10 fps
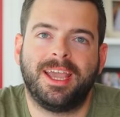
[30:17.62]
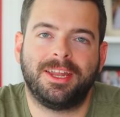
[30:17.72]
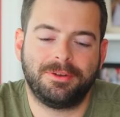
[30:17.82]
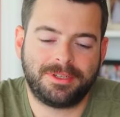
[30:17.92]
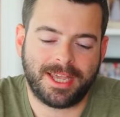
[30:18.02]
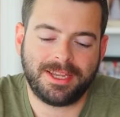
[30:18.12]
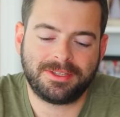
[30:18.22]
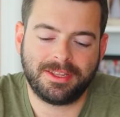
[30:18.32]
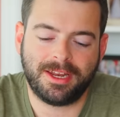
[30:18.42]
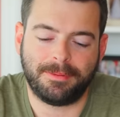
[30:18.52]
and you
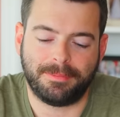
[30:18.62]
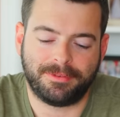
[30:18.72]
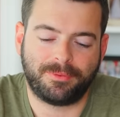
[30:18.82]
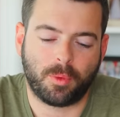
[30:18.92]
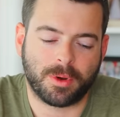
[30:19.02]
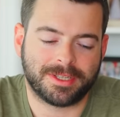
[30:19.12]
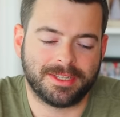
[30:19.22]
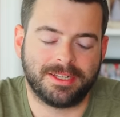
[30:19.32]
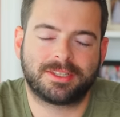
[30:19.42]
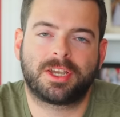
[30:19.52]
tasted it before it's
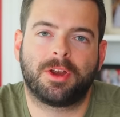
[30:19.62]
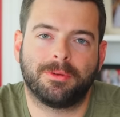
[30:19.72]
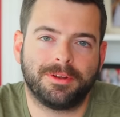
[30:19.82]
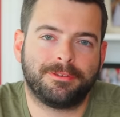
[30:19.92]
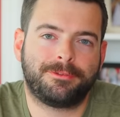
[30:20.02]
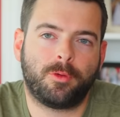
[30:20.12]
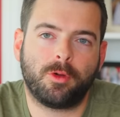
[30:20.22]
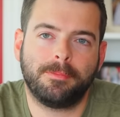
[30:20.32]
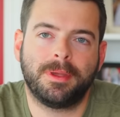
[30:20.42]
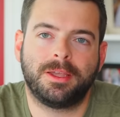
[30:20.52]
in its current
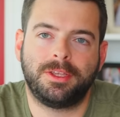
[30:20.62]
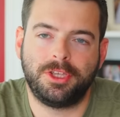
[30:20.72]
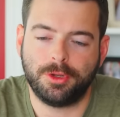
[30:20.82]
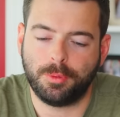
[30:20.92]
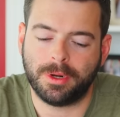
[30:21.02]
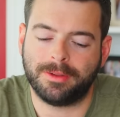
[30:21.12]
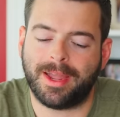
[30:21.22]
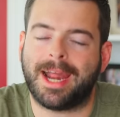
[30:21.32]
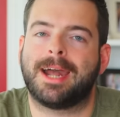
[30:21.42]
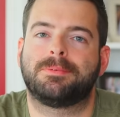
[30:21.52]
form, you would
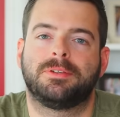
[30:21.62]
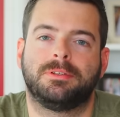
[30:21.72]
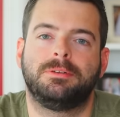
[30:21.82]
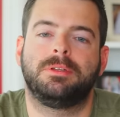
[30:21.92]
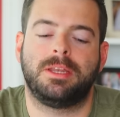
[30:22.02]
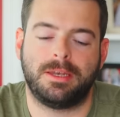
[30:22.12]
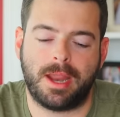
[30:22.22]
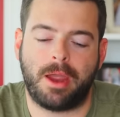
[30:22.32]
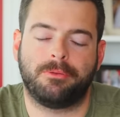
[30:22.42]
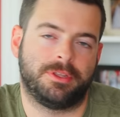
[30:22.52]
have absolutely
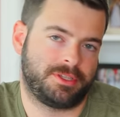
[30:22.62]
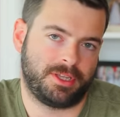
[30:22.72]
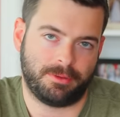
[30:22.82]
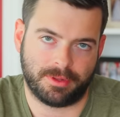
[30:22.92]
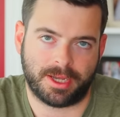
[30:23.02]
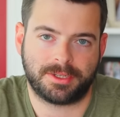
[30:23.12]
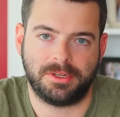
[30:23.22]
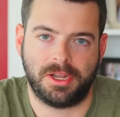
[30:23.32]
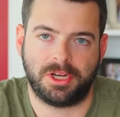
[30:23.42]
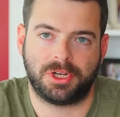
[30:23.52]
nailed this thing with
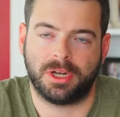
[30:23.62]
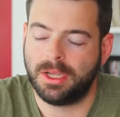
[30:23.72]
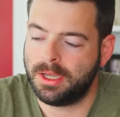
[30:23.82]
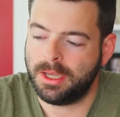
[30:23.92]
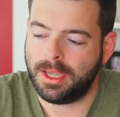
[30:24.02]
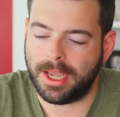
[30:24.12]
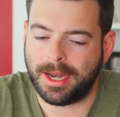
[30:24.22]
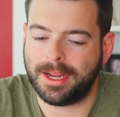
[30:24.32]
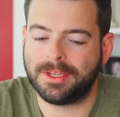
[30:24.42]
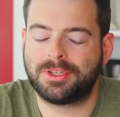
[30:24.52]
oxidation.
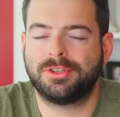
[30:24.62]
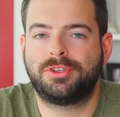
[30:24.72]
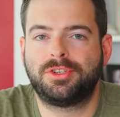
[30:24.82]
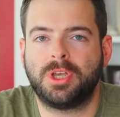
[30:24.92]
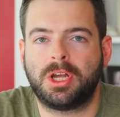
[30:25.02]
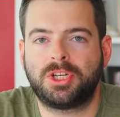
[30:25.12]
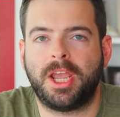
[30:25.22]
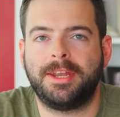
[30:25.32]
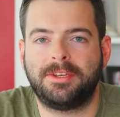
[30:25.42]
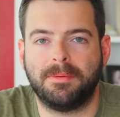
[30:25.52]
It is such
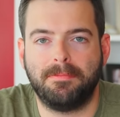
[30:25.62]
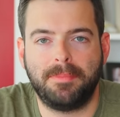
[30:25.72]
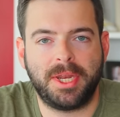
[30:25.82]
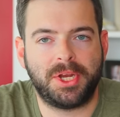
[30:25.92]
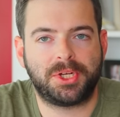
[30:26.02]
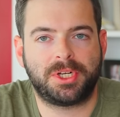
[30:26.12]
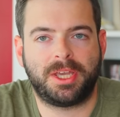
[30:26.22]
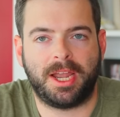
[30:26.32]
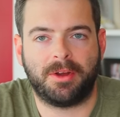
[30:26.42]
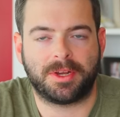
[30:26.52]
a diminished
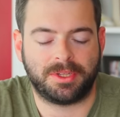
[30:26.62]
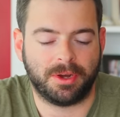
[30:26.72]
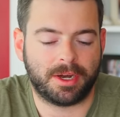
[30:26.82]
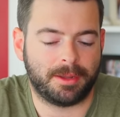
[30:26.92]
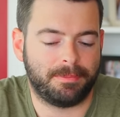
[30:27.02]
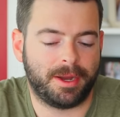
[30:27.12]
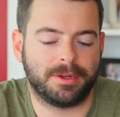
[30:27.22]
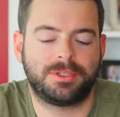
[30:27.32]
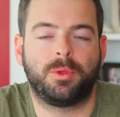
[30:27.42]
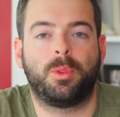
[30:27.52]
character
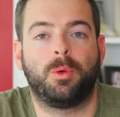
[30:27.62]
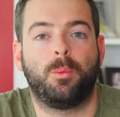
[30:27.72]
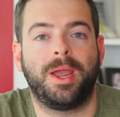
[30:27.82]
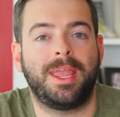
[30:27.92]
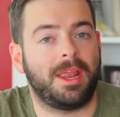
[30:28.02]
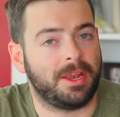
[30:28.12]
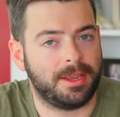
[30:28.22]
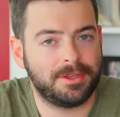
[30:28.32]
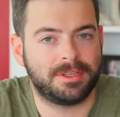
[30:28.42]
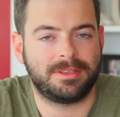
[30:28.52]
compared to the way it
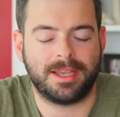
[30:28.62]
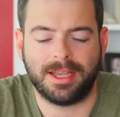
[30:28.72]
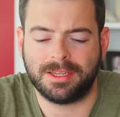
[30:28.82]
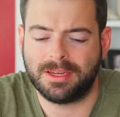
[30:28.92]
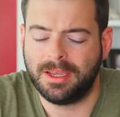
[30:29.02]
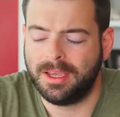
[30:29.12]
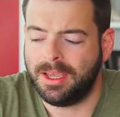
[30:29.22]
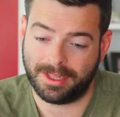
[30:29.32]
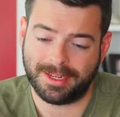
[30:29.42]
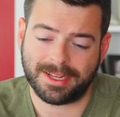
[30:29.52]
used to taste.
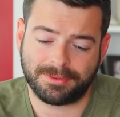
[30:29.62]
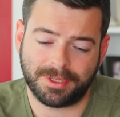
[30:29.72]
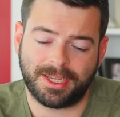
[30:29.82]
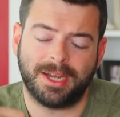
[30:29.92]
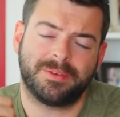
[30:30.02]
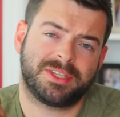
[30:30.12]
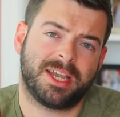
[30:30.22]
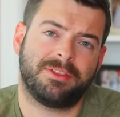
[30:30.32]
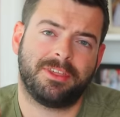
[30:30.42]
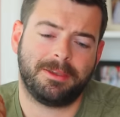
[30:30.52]
And that's really kind of a
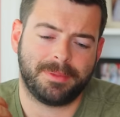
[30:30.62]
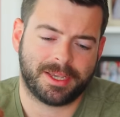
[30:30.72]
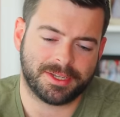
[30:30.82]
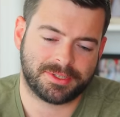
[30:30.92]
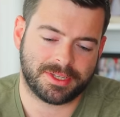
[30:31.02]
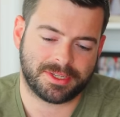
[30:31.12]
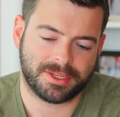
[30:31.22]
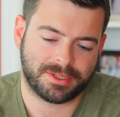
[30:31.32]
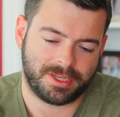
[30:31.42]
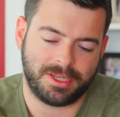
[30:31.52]
sad thing because this
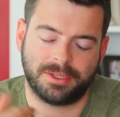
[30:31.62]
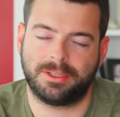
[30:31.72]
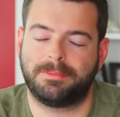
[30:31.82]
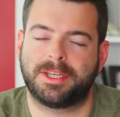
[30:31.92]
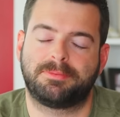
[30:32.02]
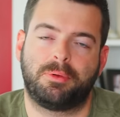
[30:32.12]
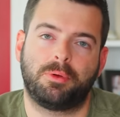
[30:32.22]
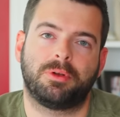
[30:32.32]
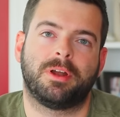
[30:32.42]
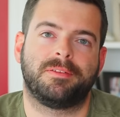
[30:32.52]
is easily the best
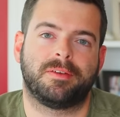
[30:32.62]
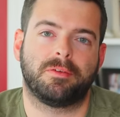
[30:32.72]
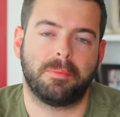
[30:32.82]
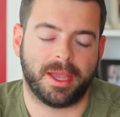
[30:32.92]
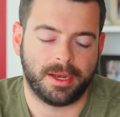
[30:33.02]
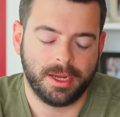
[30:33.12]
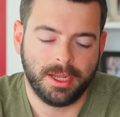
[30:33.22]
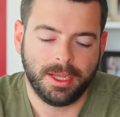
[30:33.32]
porter I've ever made.